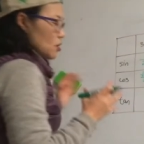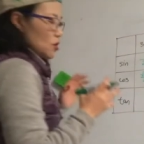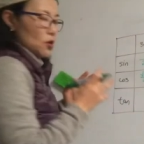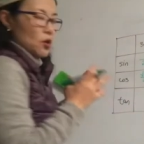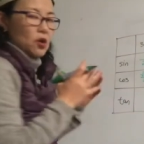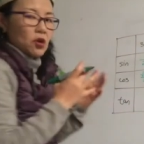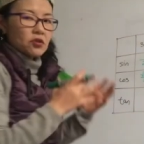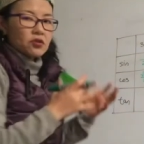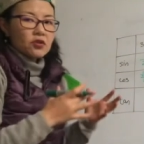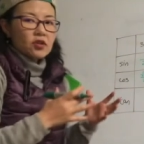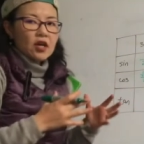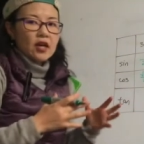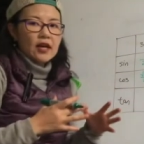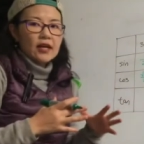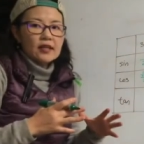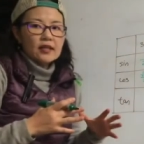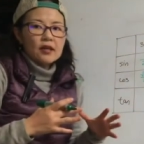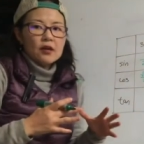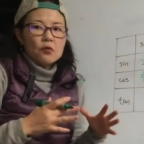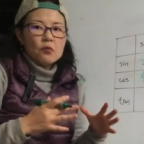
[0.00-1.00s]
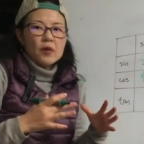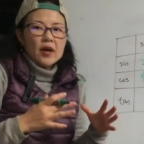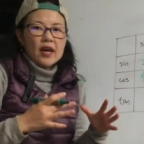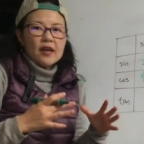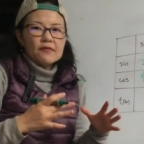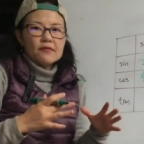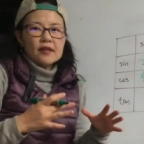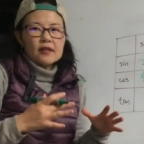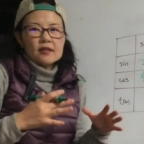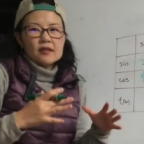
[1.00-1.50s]
cosine wave
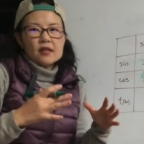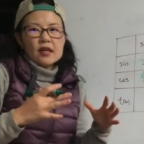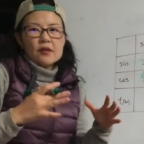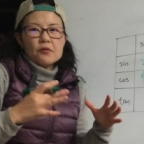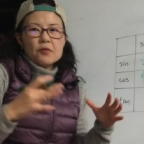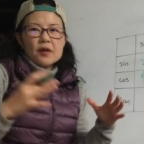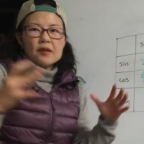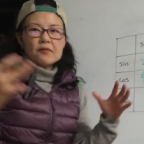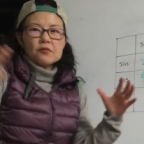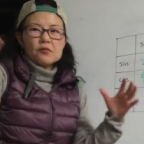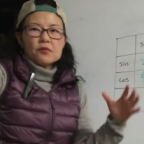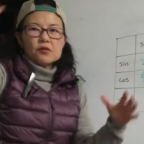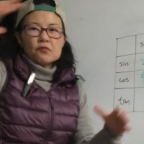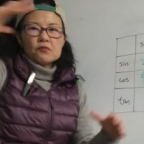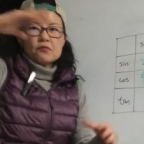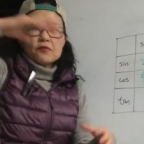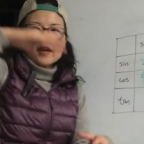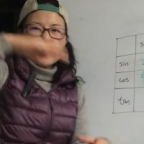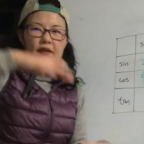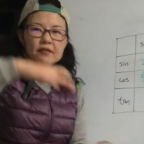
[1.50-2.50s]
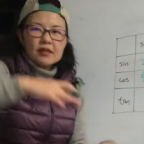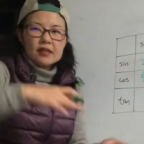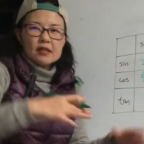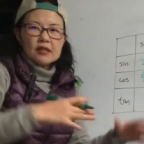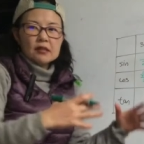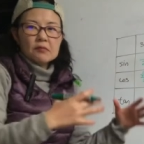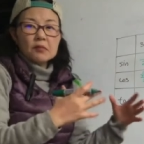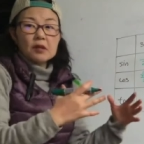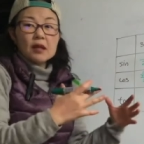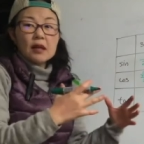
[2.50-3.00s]
and sine wave was very
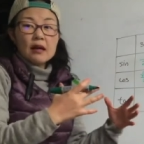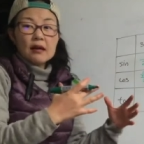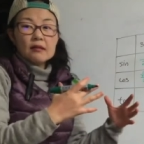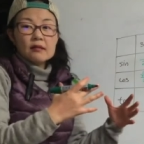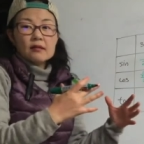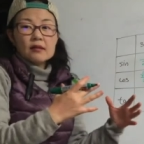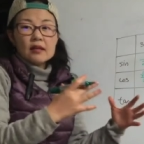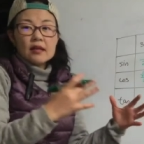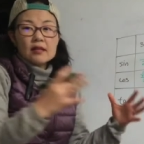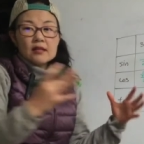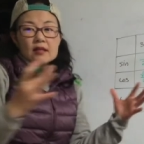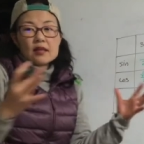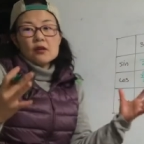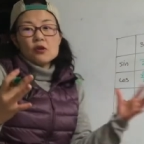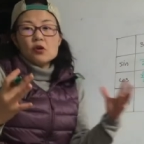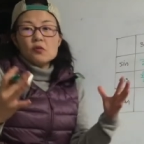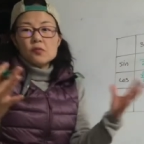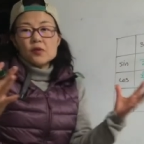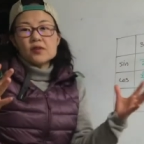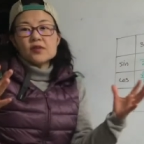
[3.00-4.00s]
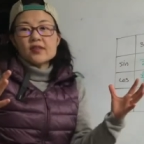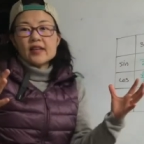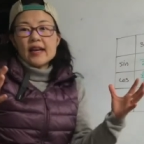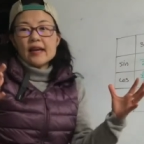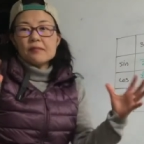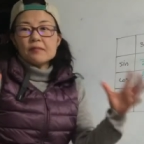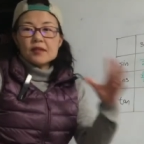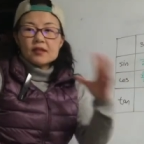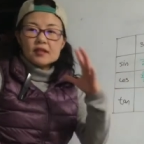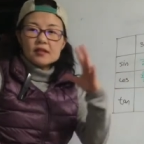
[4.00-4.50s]
similar. It's like almost same,
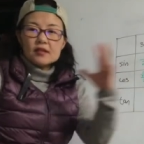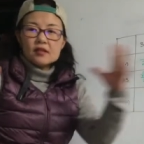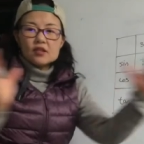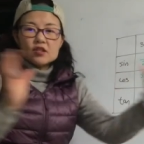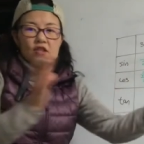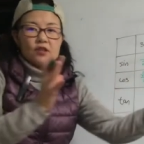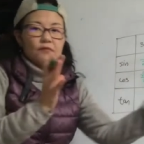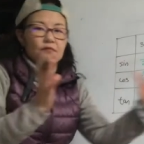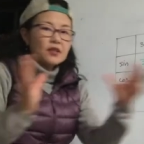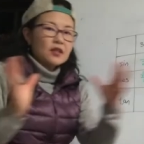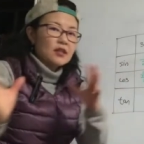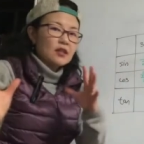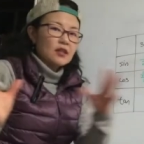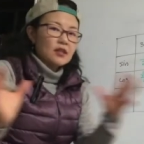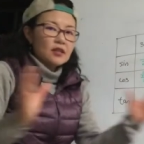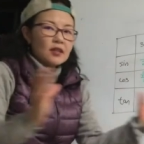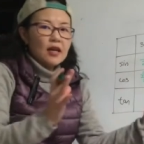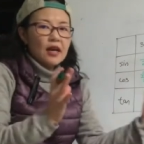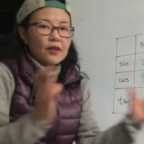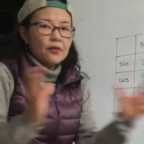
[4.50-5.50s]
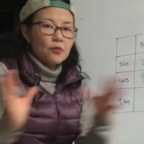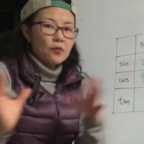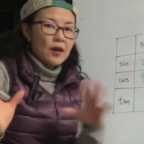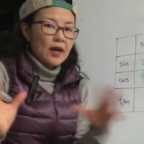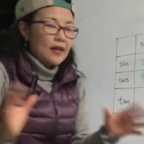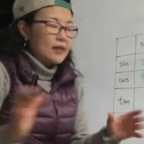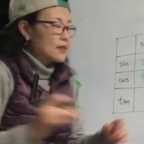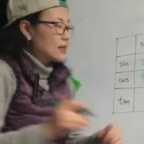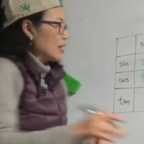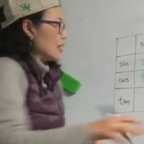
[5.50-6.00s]
but it's just shifted in the other
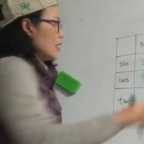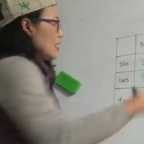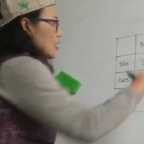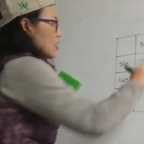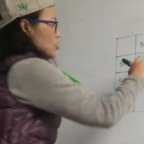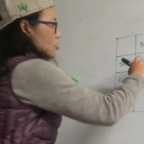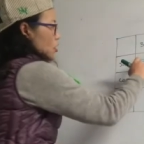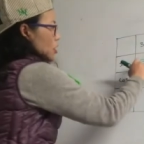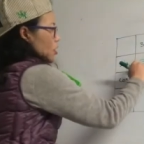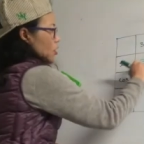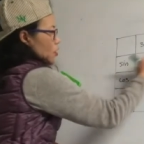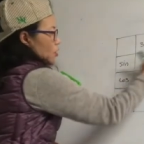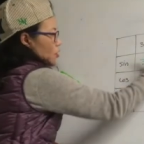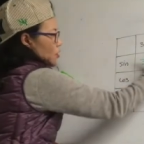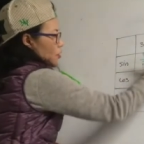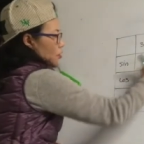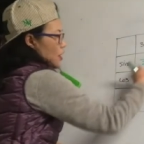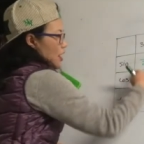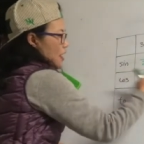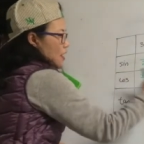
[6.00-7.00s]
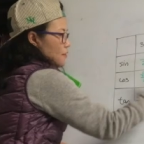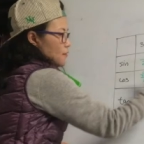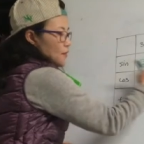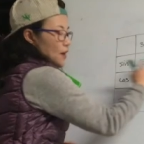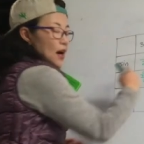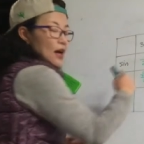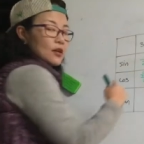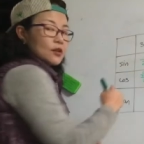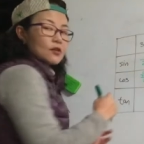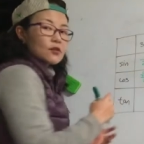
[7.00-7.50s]
ways. So their
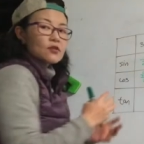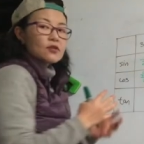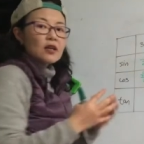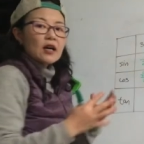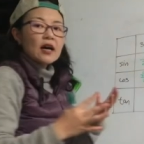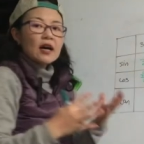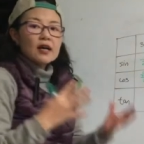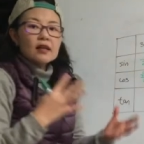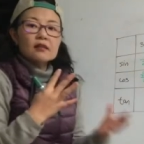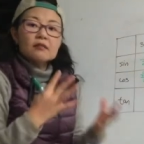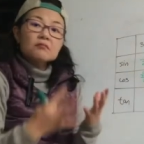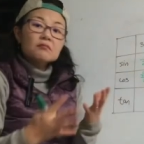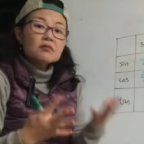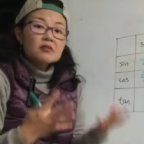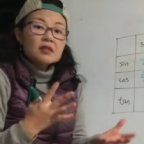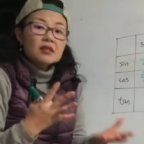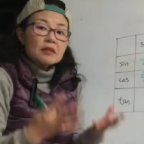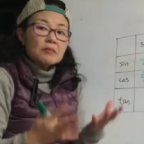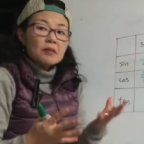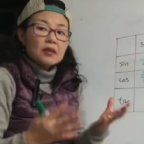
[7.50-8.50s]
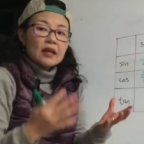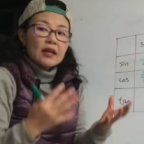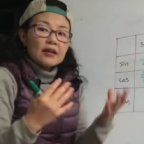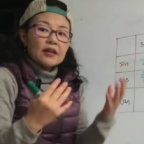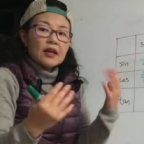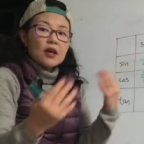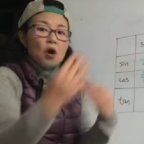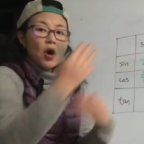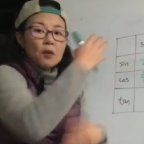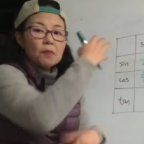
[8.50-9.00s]
values are similar.
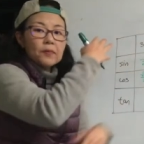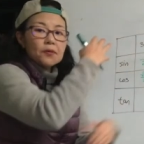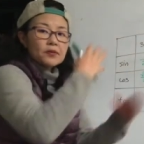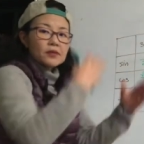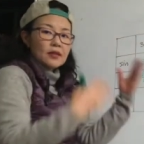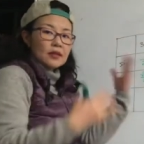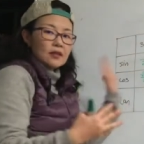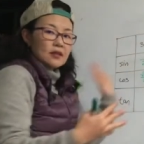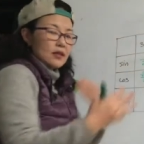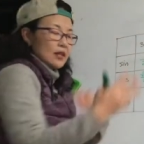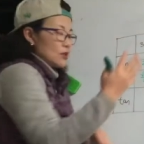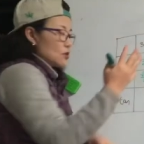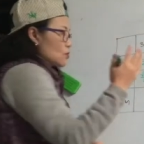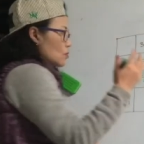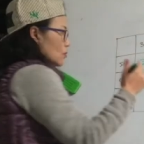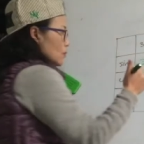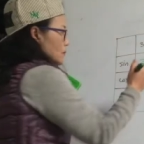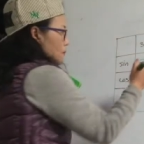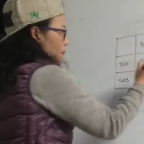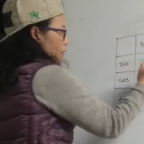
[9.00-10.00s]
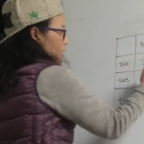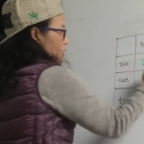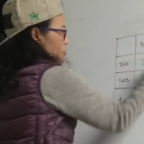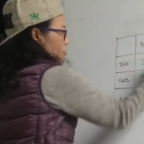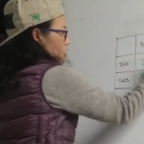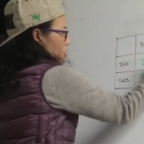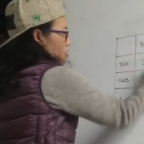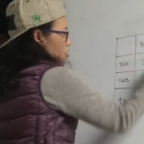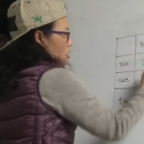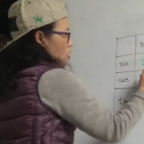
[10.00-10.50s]
They're opposite. That's all. So
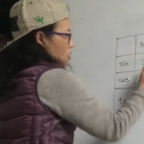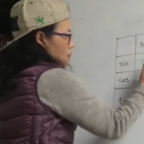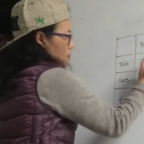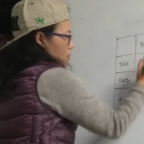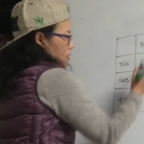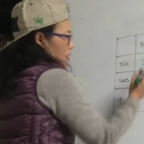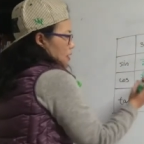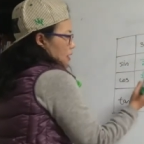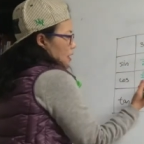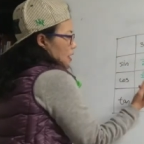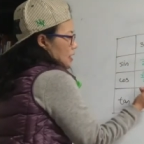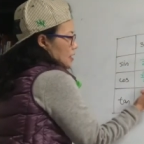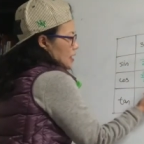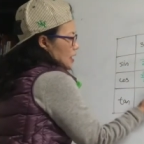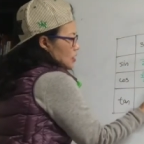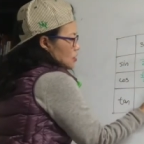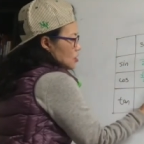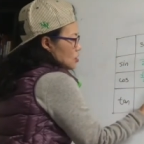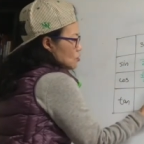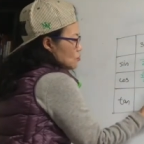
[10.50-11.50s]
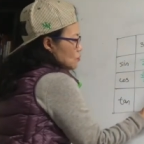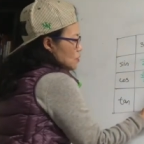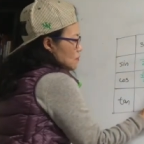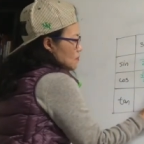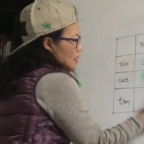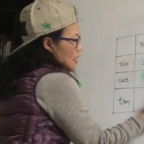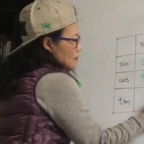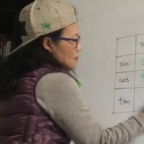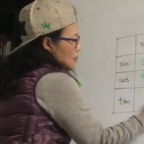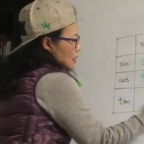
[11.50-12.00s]
it's opposite. Now just
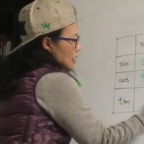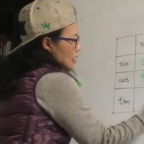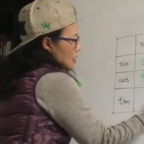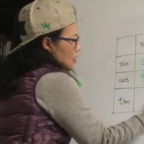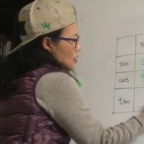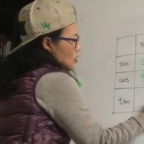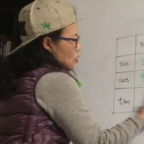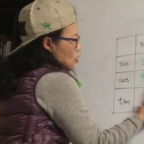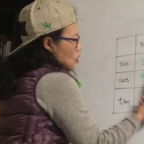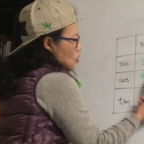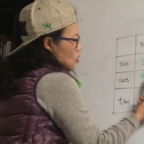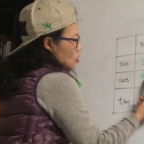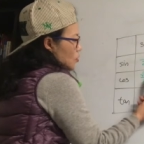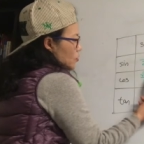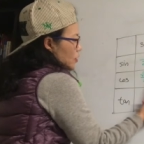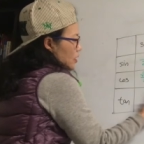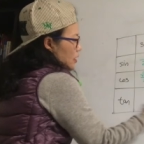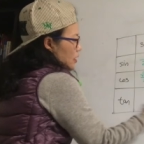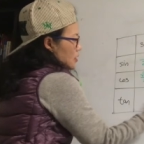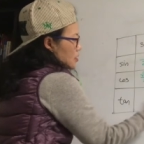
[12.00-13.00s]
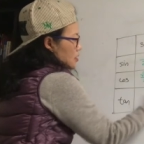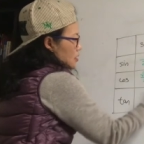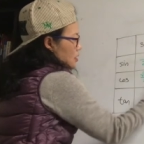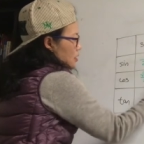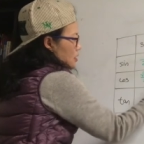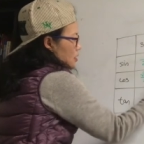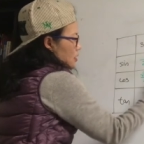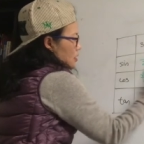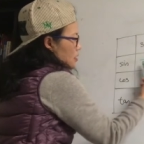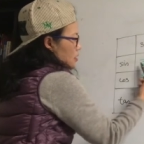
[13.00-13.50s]
remember, all this
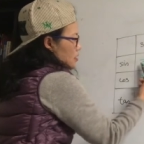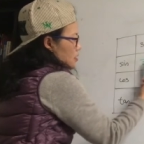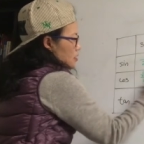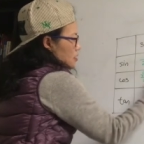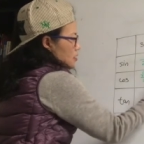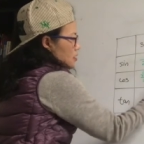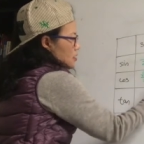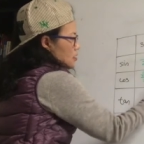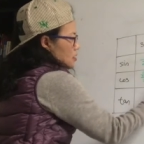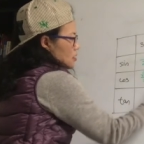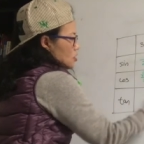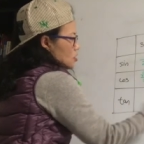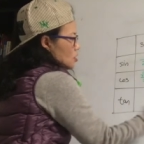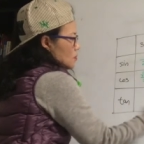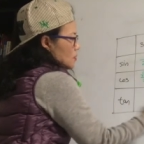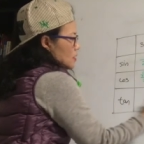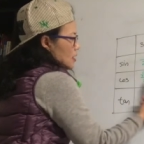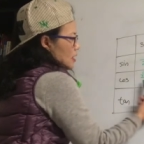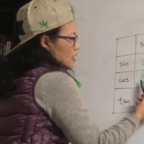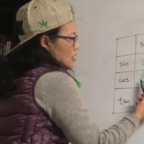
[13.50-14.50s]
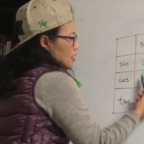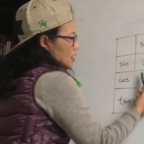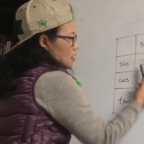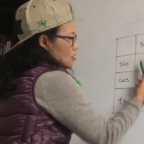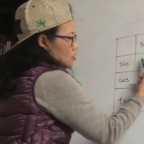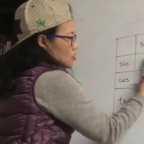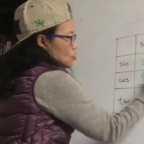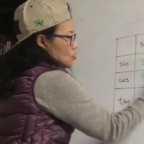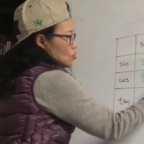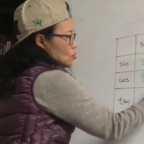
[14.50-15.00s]
denominator is
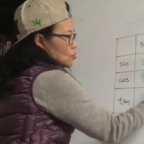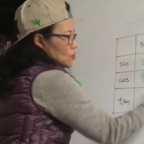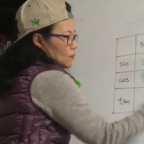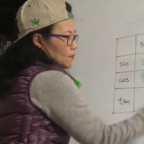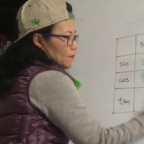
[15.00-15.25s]
2.